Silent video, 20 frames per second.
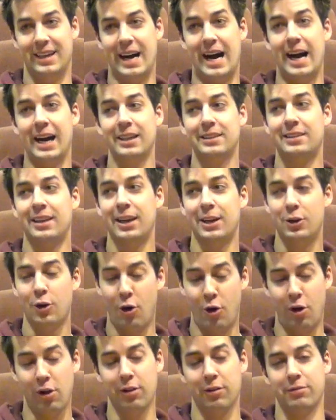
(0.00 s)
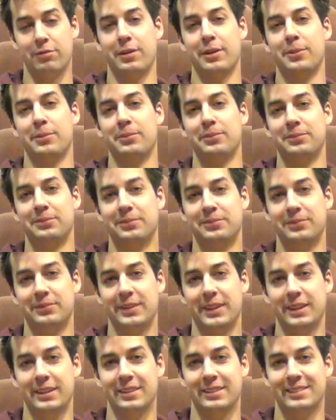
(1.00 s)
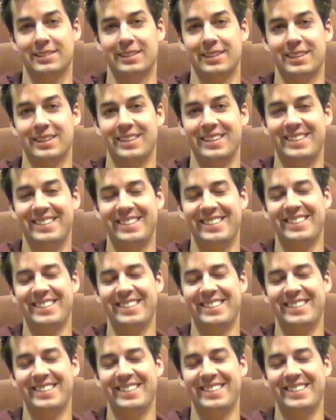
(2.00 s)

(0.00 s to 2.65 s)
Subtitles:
I take all of them. It is, it's